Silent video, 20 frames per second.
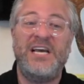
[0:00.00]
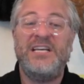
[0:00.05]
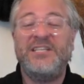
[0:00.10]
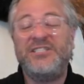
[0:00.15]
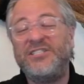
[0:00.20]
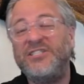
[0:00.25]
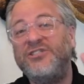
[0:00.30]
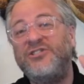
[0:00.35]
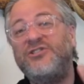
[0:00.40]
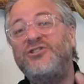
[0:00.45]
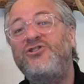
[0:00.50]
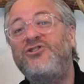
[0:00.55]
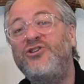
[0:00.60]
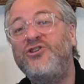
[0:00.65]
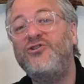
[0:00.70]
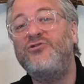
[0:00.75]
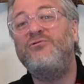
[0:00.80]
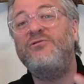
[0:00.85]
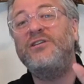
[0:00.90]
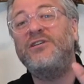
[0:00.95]
since
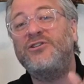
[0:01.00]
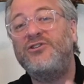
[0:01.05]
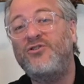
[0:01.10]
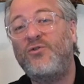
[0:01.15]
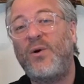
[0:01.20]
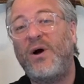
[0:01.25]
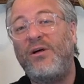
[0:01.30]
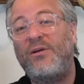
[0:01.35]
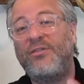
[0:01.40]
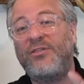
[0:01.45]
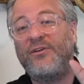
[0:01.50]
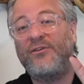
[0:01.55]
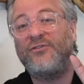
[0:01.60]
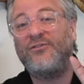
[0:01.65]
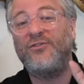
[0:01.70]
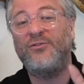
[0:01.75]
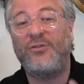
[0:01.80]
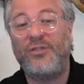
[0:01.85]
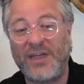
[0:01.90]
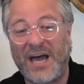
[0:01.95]
June 12th,
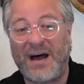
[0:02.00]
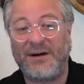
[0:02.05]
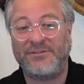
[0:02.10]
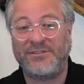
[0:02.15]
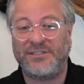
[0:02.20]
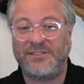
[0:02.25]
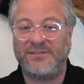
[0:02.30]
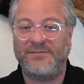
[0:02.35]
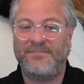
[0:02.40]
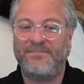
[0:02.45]
2000.